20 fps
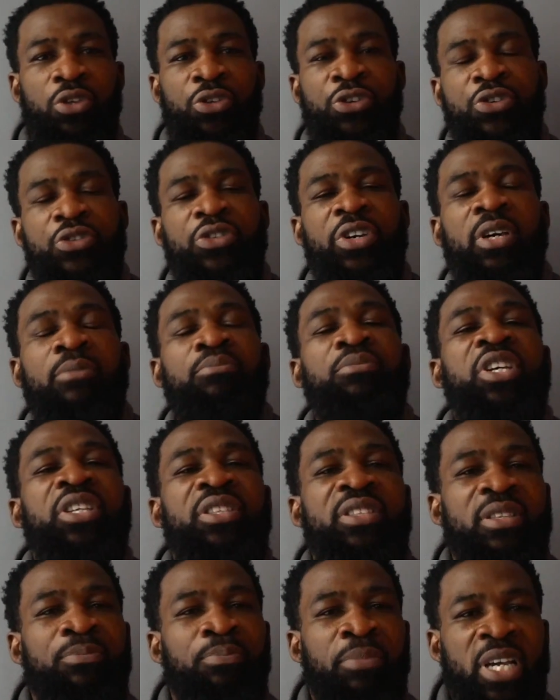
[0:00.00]
you can be
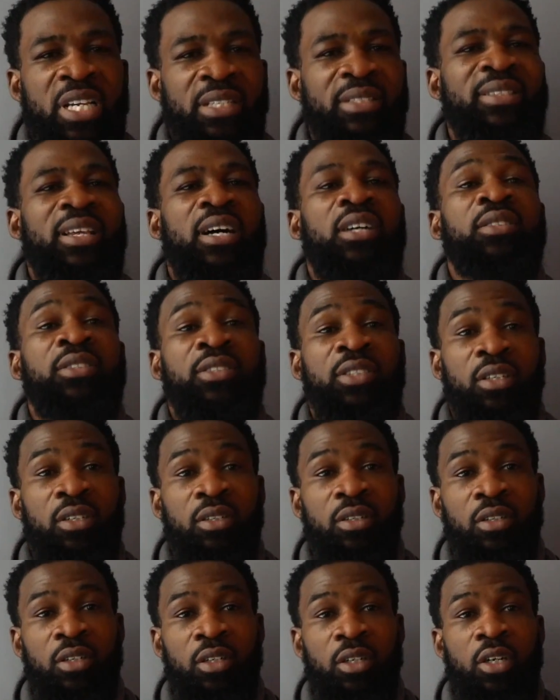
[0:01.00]
the best dancer,
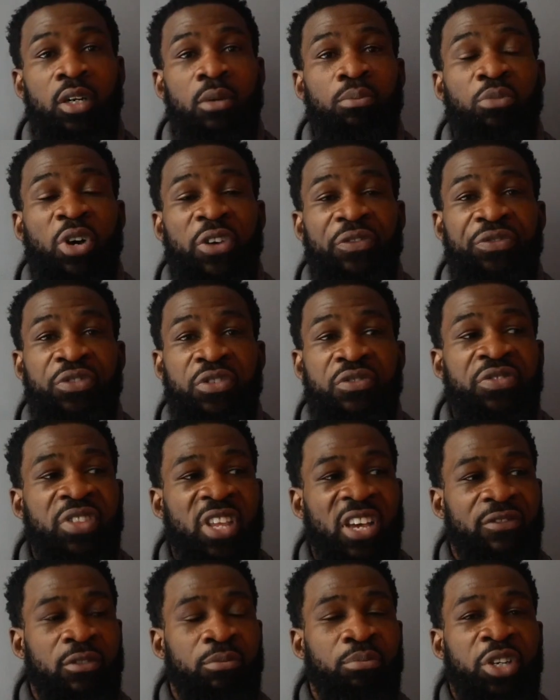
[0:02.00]
but if you've
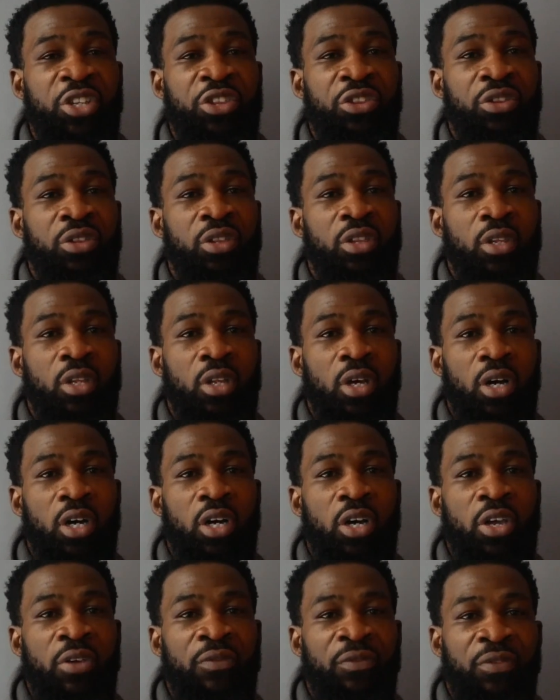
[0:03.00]
never been
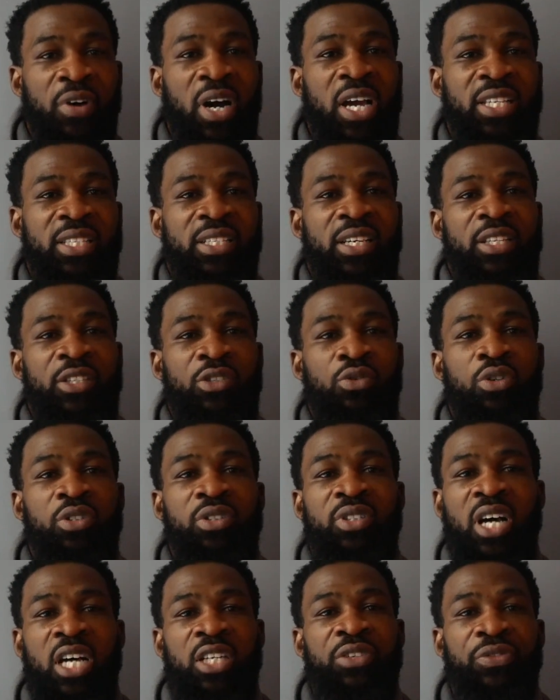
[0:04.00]
invited to a
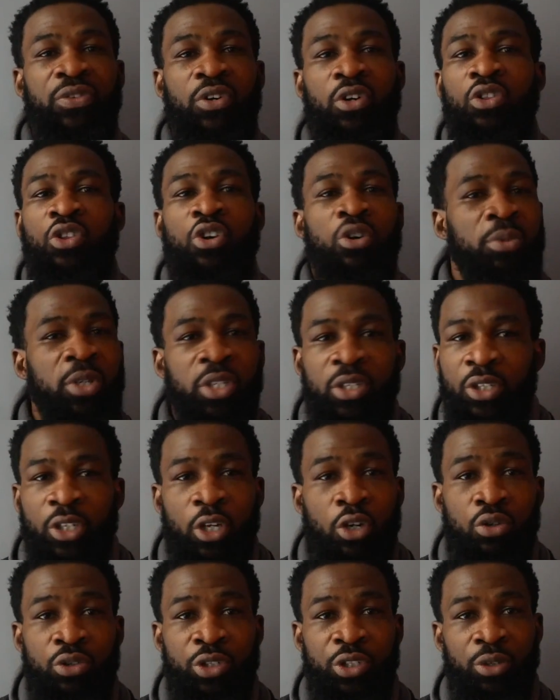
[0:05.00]
dance floor, nobody
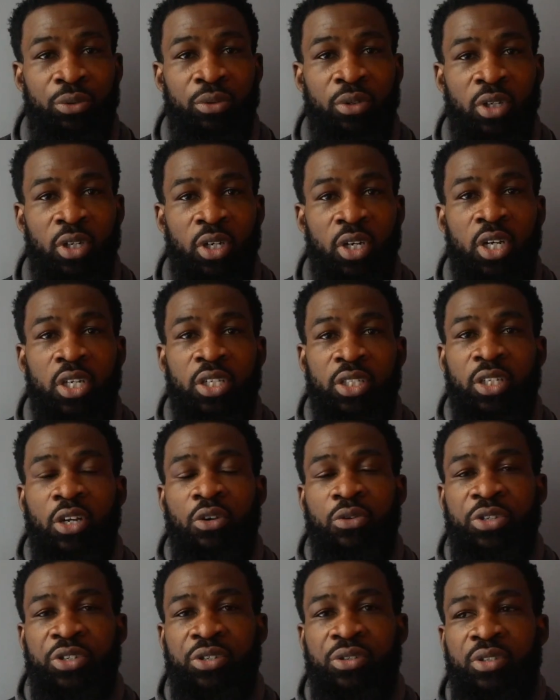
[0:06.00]
knows you.
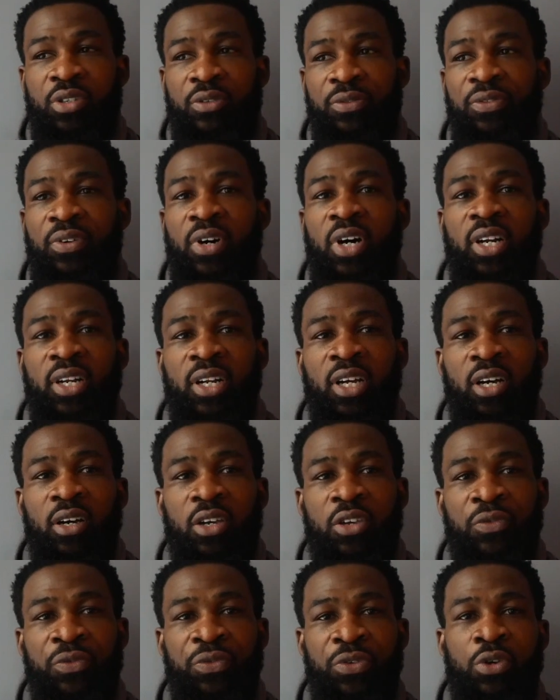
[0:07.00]
So it's just the fact
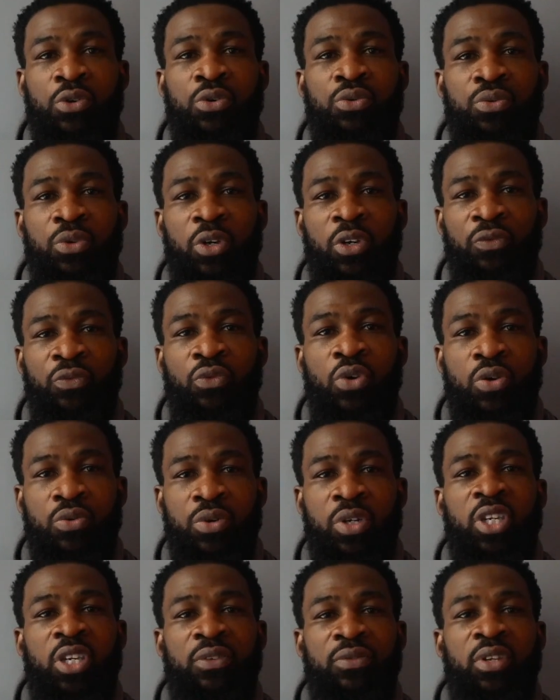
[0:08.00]
that if we
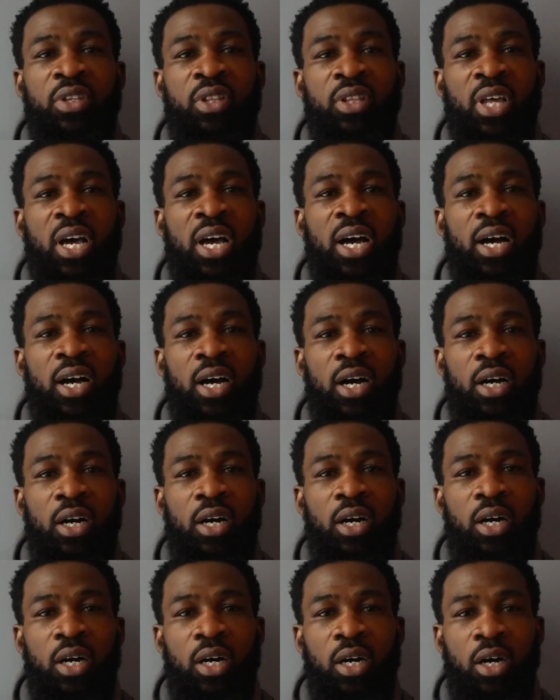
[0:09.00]
were given that
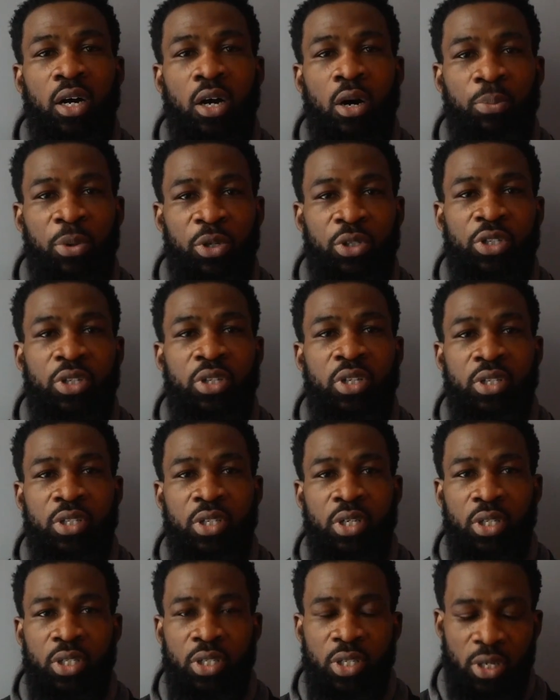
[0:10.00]

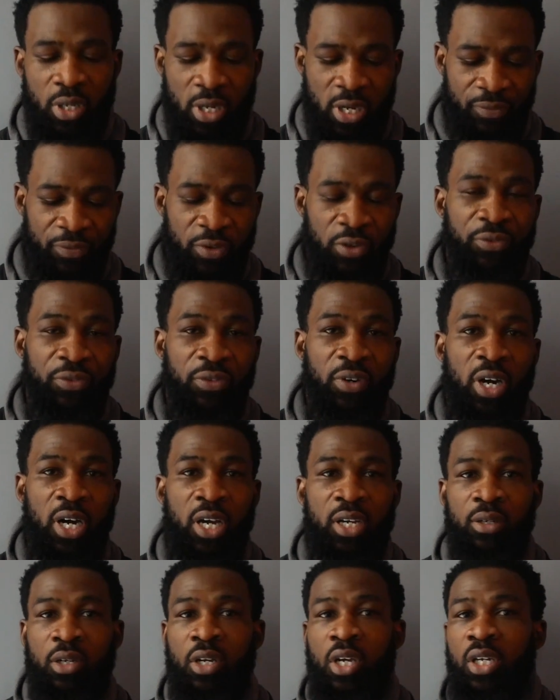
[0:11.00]
opportunity to have your
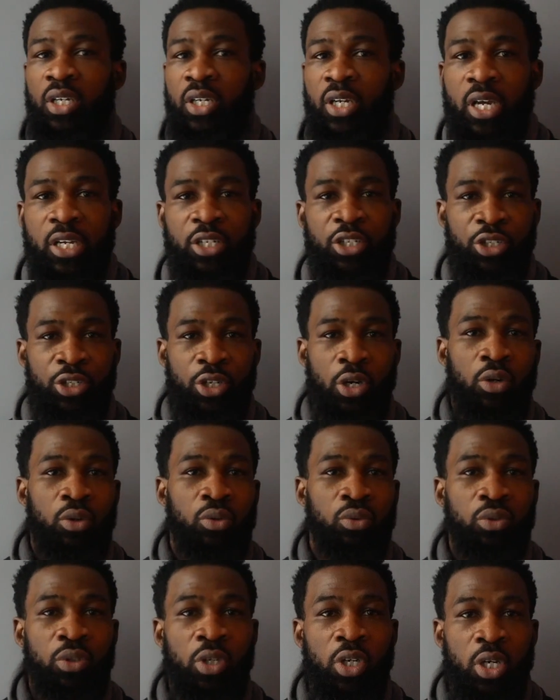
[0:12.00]
fight, get
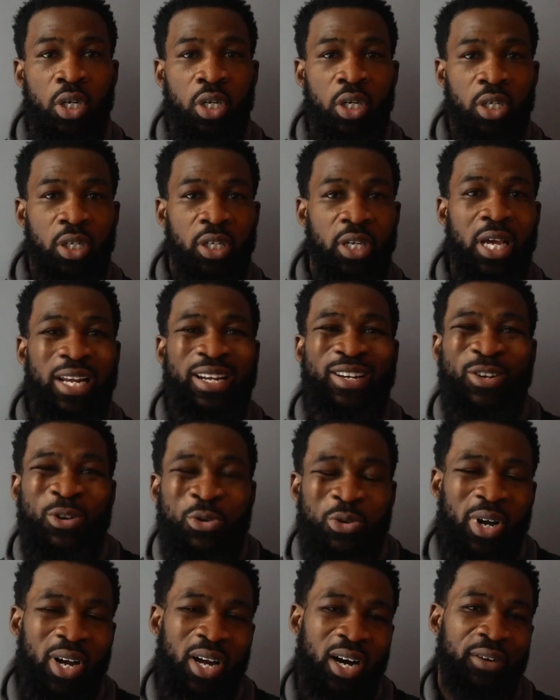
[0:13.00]
shown, get
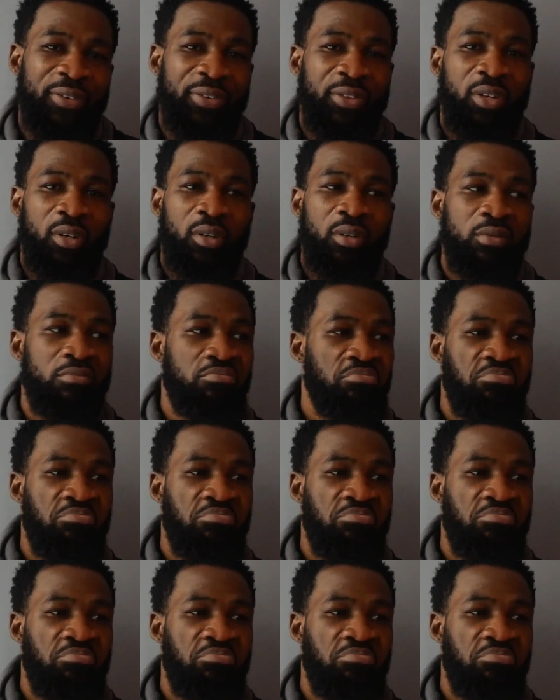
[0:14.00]
looked after,